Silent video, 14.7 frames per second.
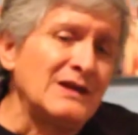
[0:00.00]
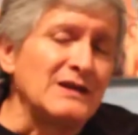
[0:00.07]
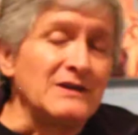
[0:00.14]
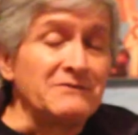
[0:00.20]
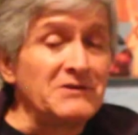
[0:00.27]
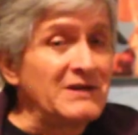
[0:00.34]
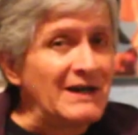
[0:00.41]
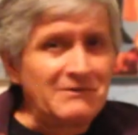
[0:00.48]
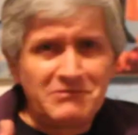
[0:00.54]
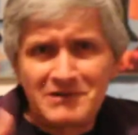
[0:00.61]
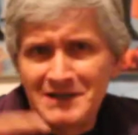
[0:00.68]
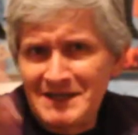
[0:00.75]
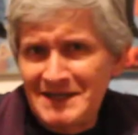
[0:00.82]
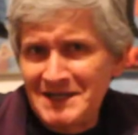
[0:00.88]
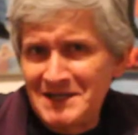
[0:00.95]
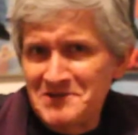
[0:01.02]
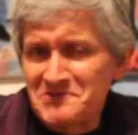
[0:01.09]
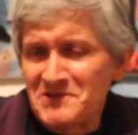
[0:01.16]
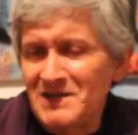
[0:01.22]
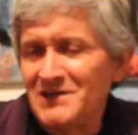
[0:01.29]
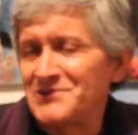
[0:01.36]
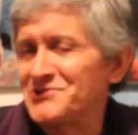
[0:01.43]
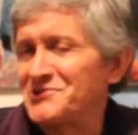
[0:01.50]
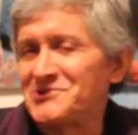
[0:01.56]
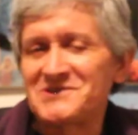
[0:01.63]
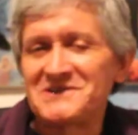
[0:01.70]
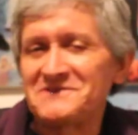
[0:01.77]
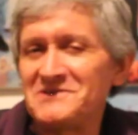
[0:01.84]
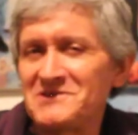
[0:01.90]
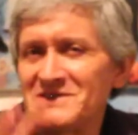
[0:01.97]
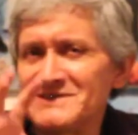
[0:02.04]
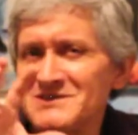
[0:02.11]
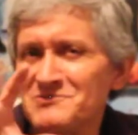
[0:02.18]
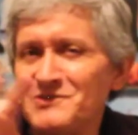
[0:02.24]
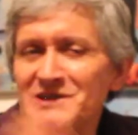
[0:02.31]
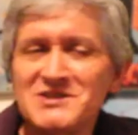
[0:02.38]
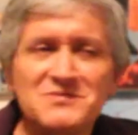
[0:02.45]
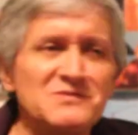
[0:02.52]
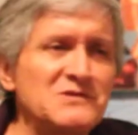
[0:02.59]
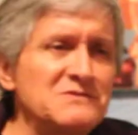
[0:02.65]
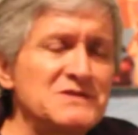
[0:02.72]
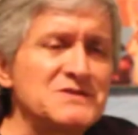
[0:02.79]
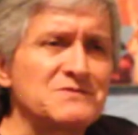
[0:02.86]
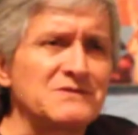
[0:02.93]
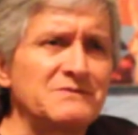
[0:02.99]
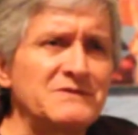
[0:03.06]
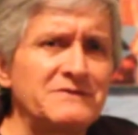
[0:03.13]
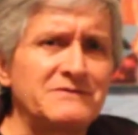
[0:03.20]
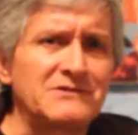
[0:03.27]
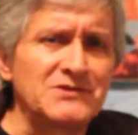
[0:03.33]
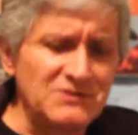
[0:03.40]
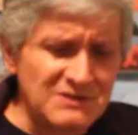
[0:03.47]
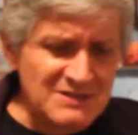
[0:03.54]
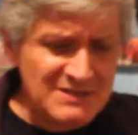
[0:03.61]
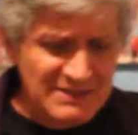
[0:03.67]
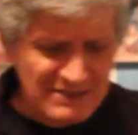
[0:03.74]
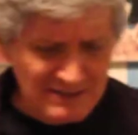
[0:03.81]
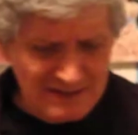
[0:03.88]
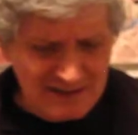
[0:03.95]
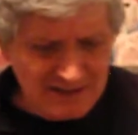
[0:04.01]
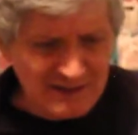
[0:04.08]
if you have one lying around or if you can watch movies from before, you can see that